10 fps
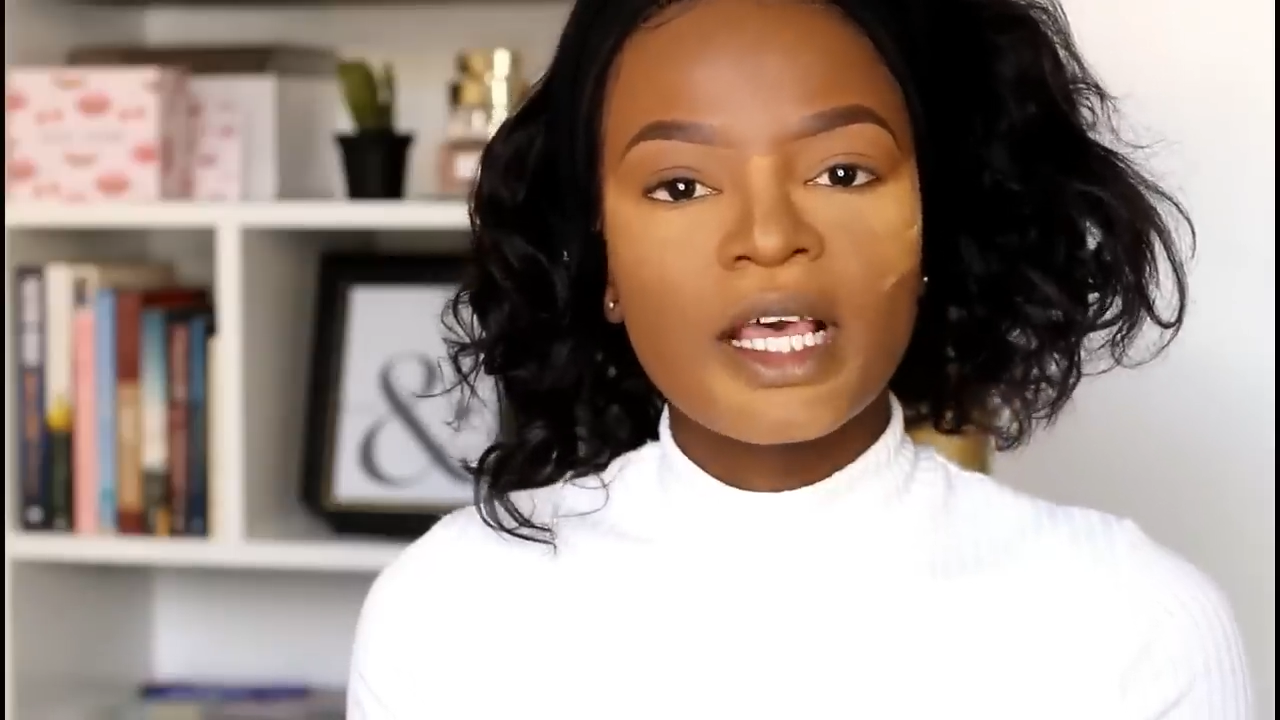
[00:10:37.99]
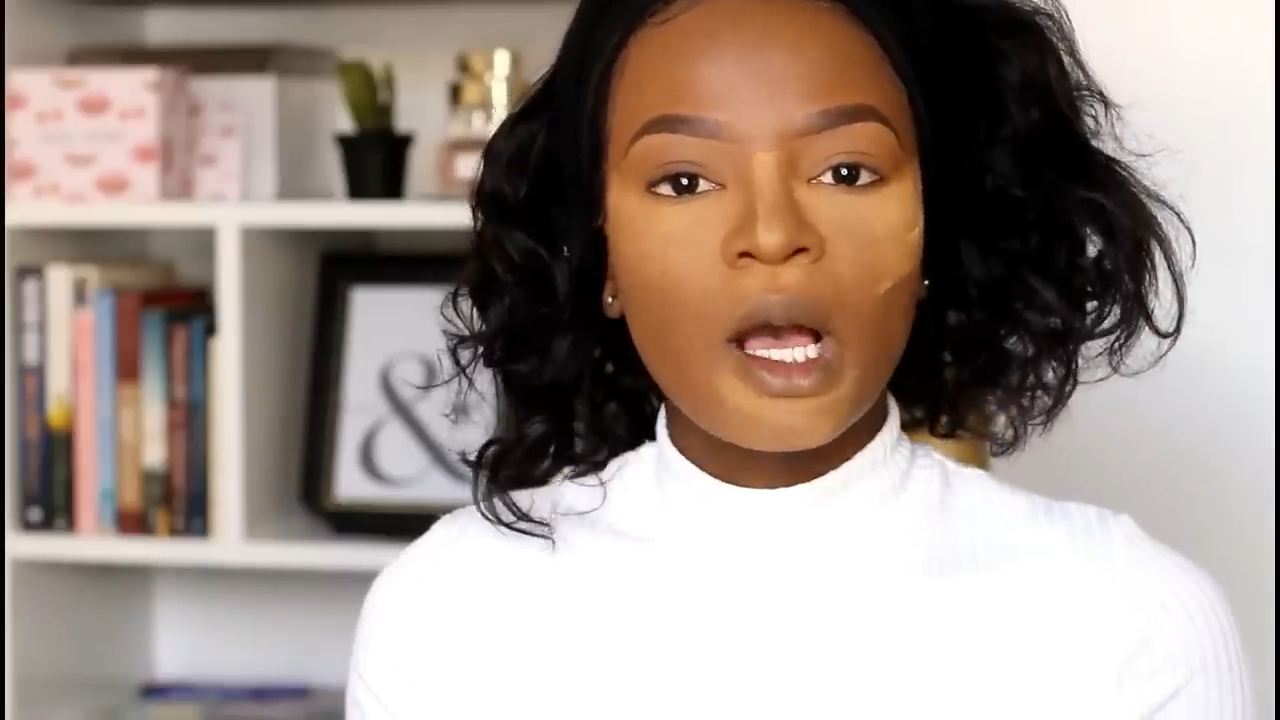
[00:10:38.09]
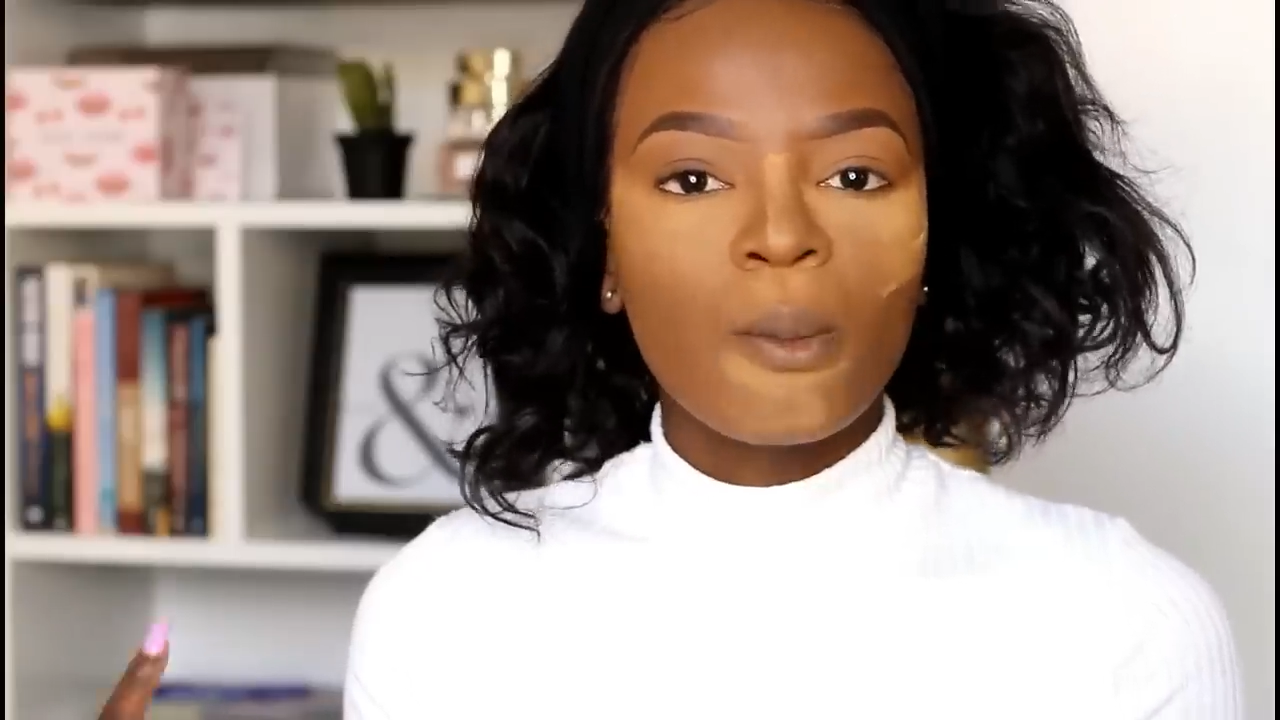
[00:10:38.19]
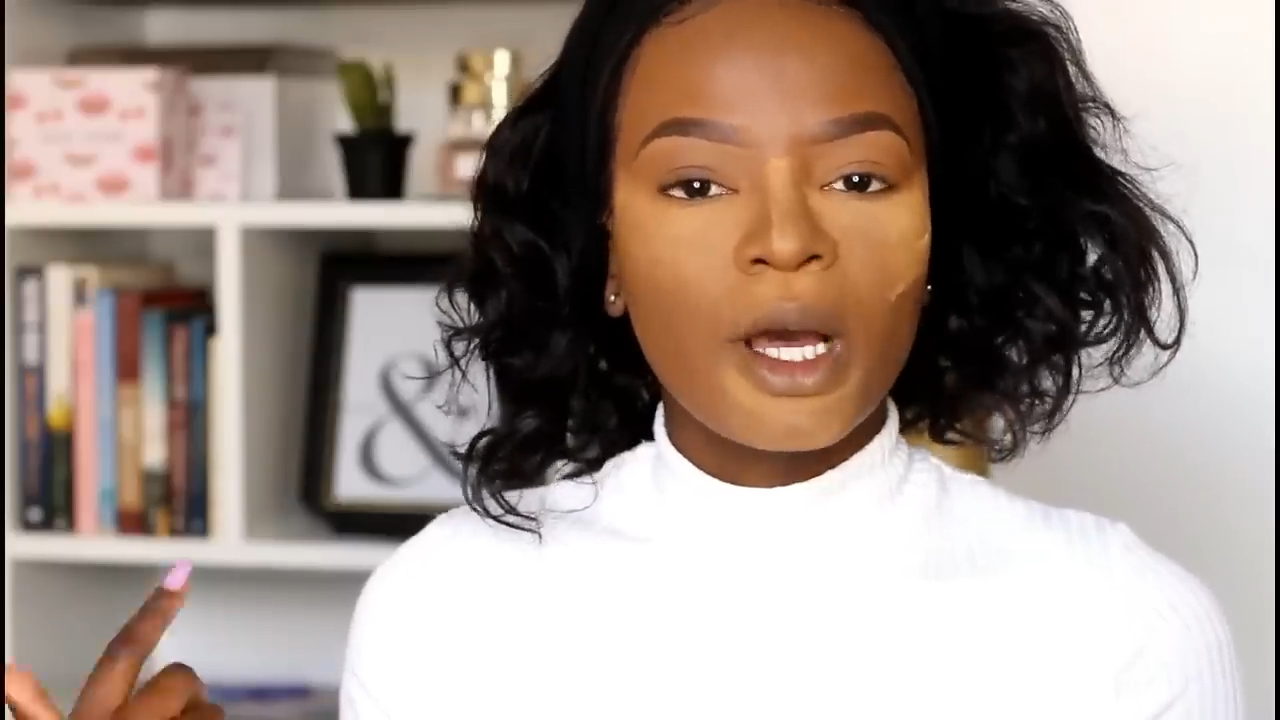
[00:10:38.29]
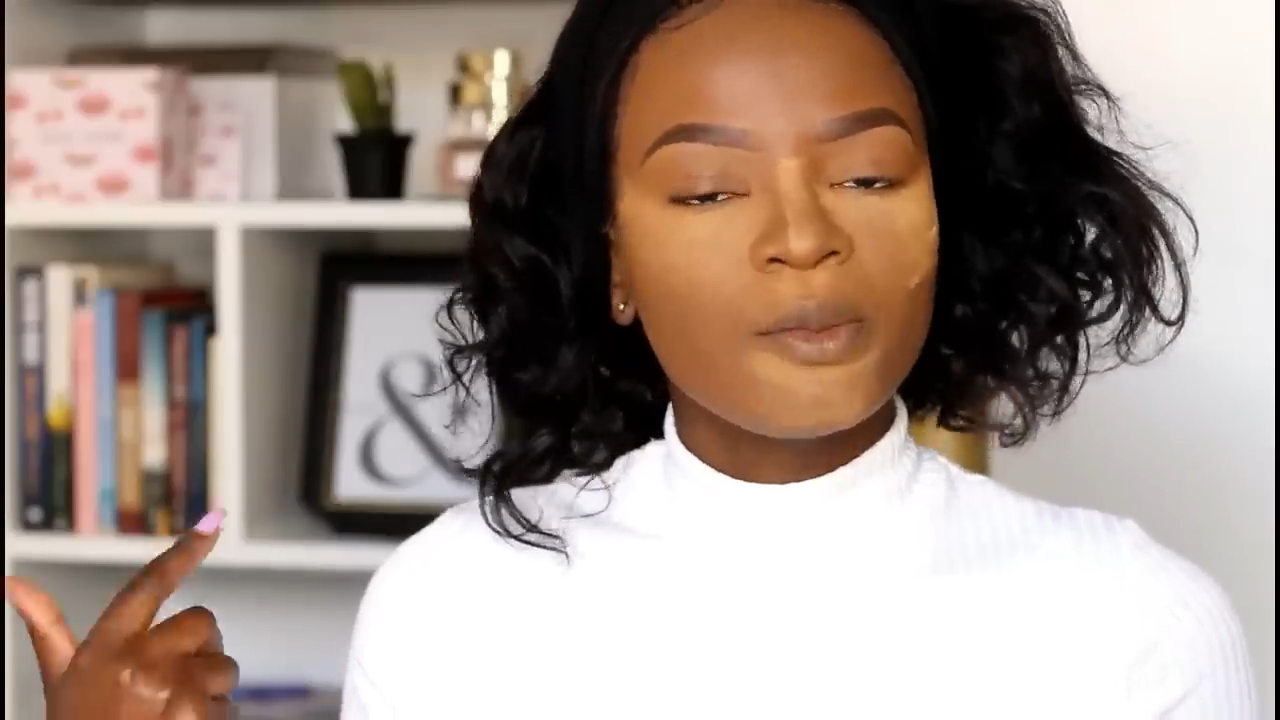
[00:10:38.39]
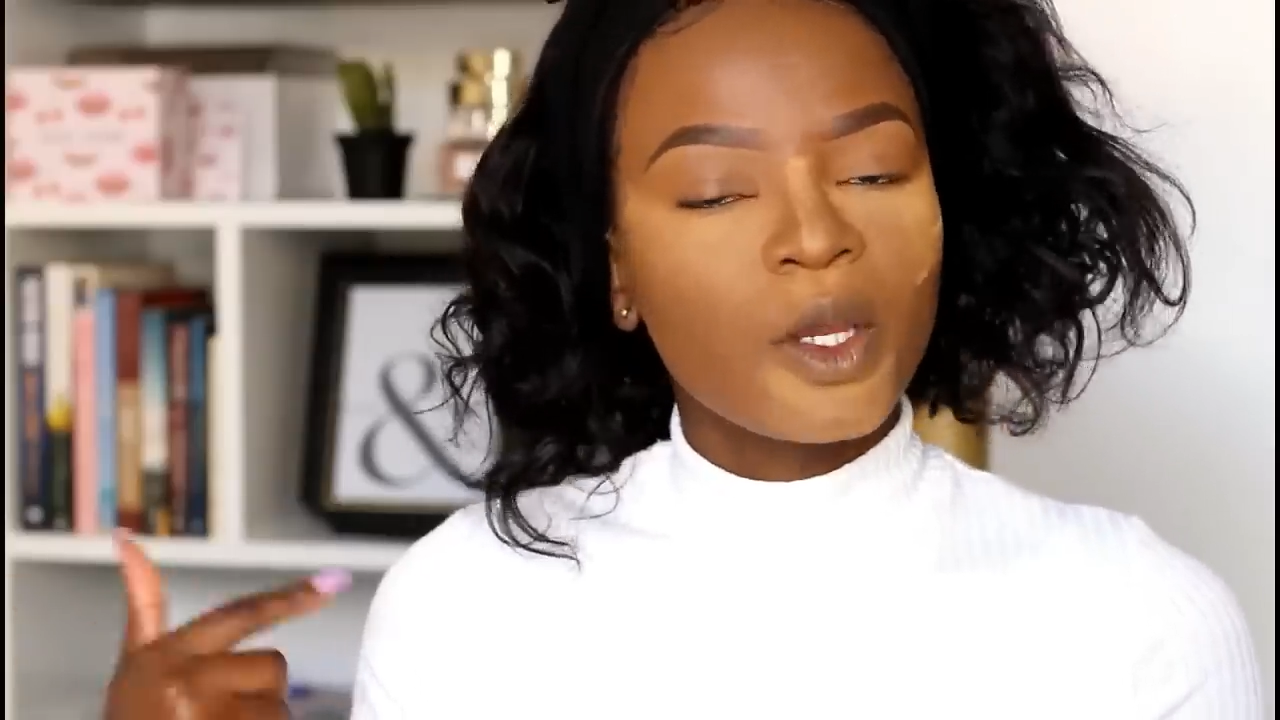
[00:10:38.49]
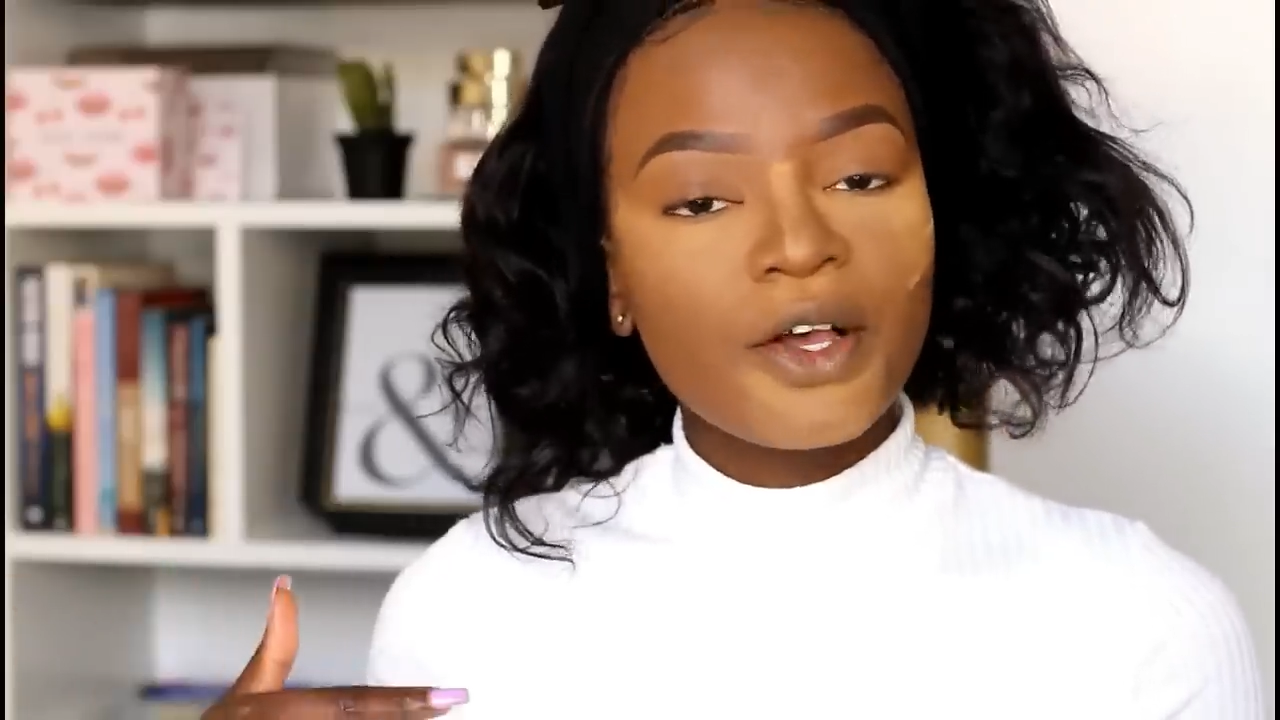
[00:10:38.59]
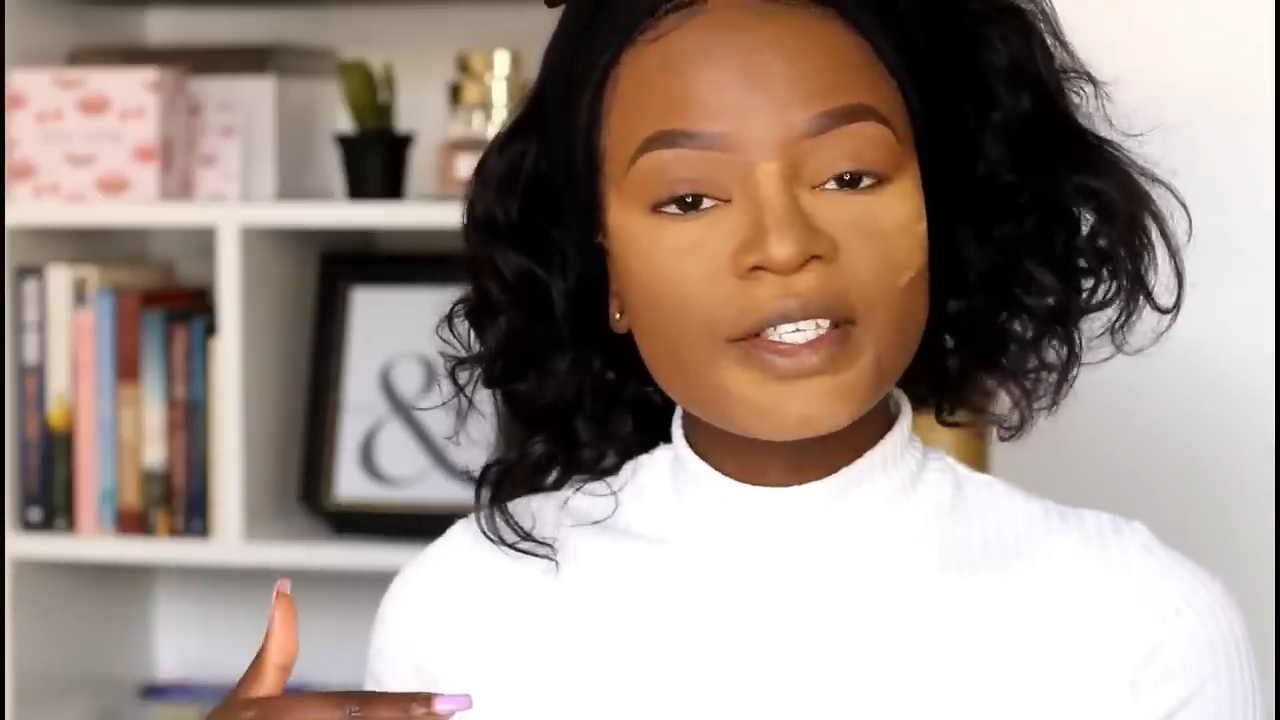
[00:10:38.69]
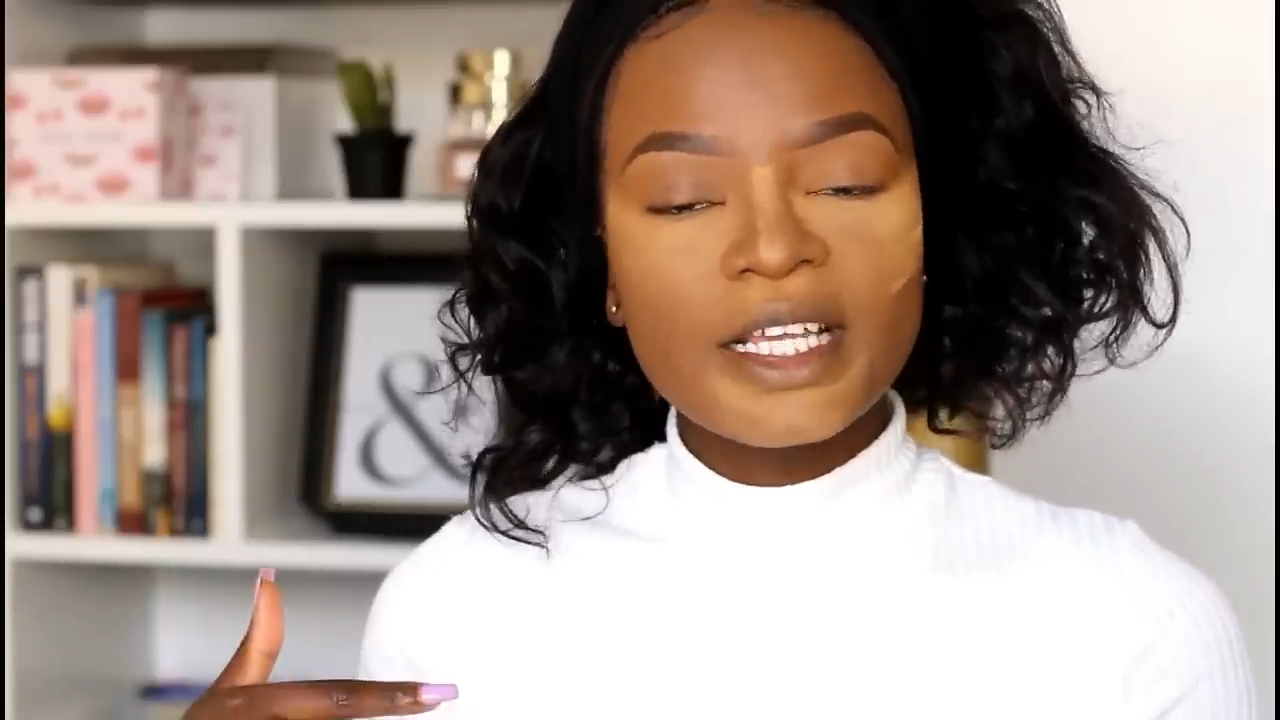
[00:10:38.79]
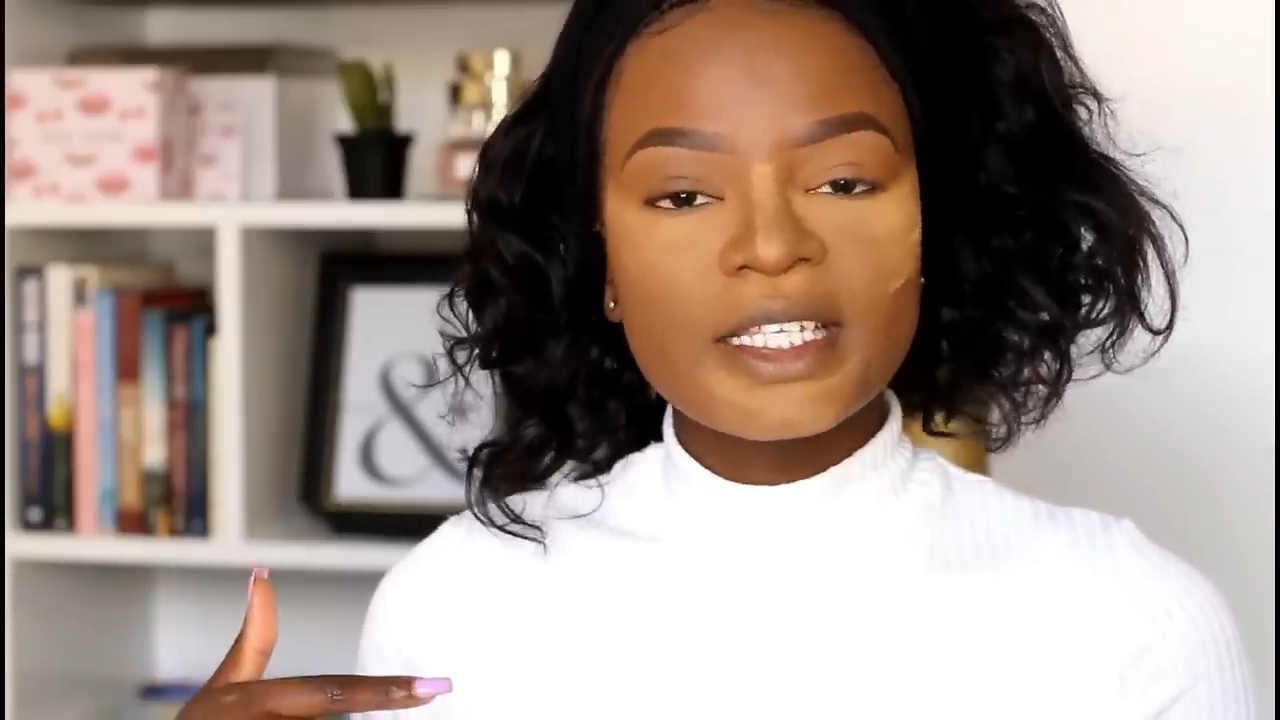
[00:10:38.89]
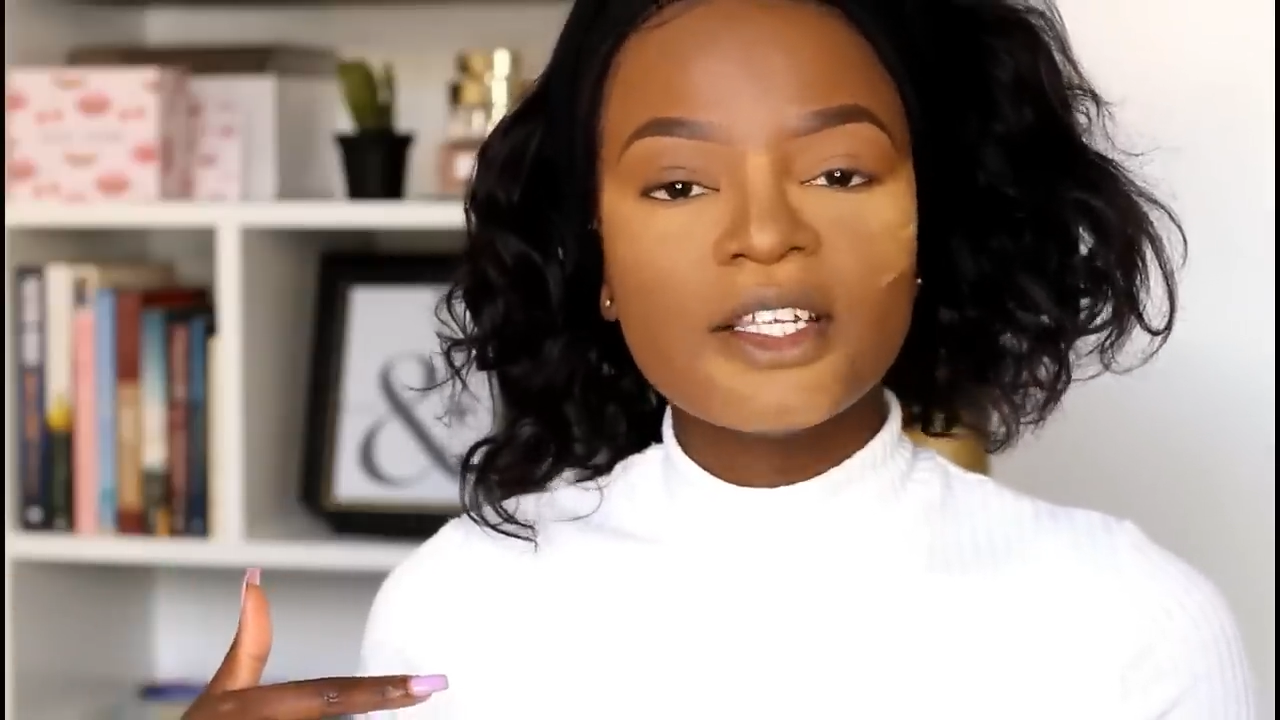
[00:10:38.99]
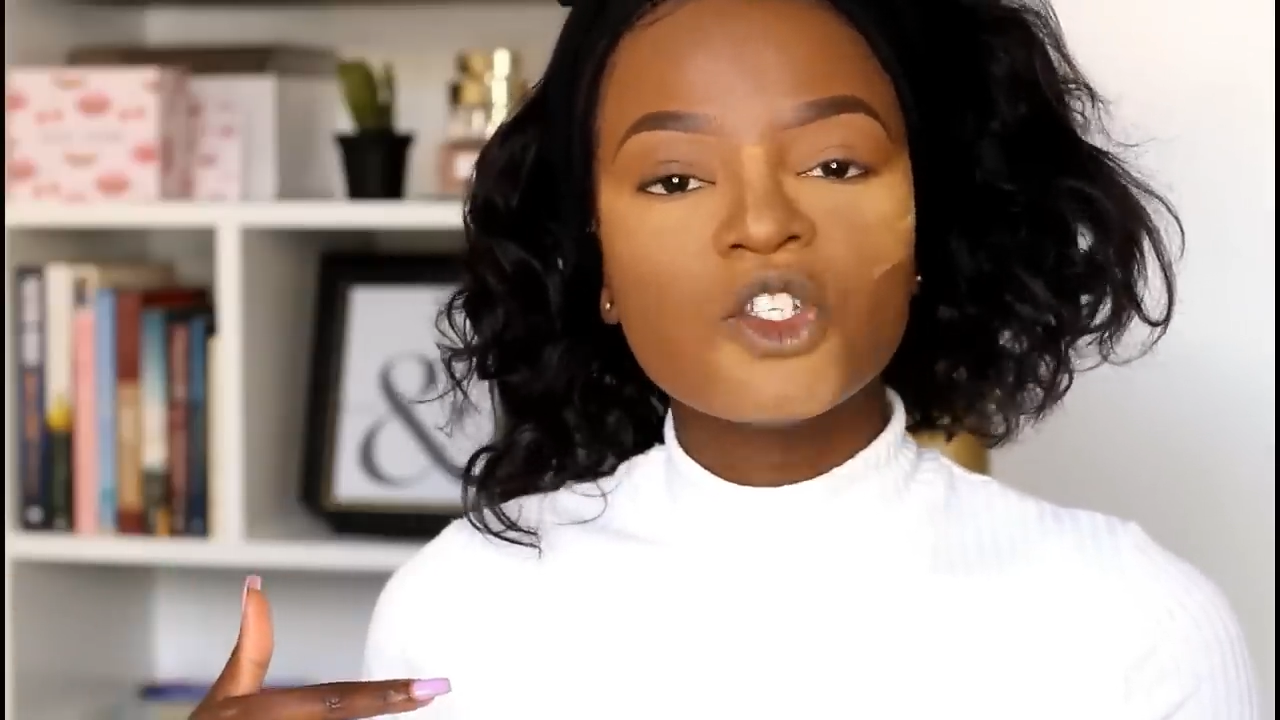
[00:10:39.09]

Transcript: But because I didn't